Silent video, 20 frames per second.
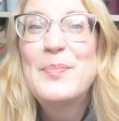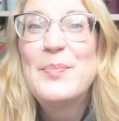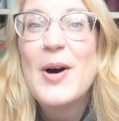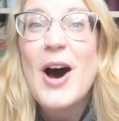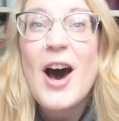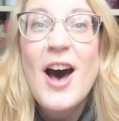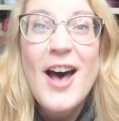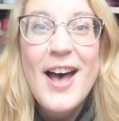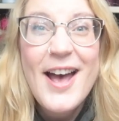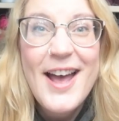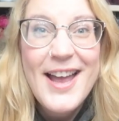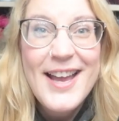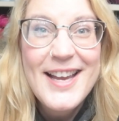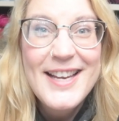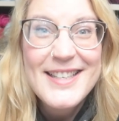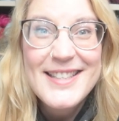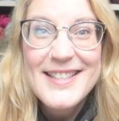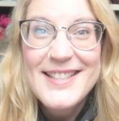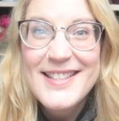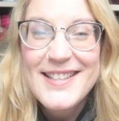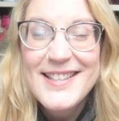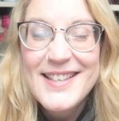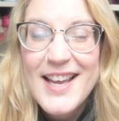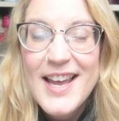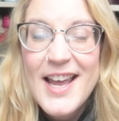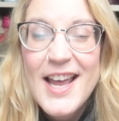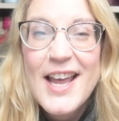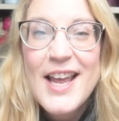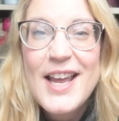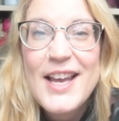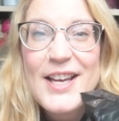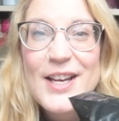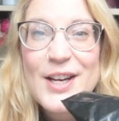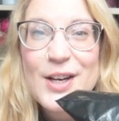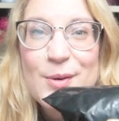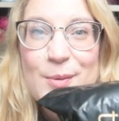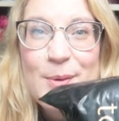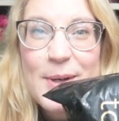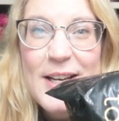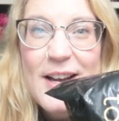But
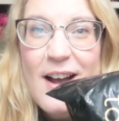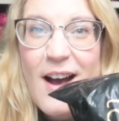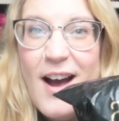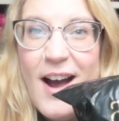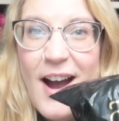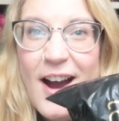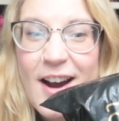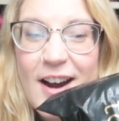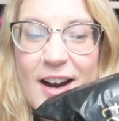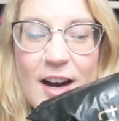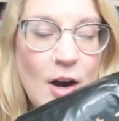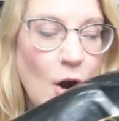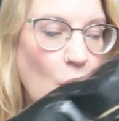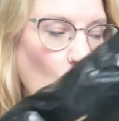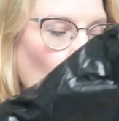here we are.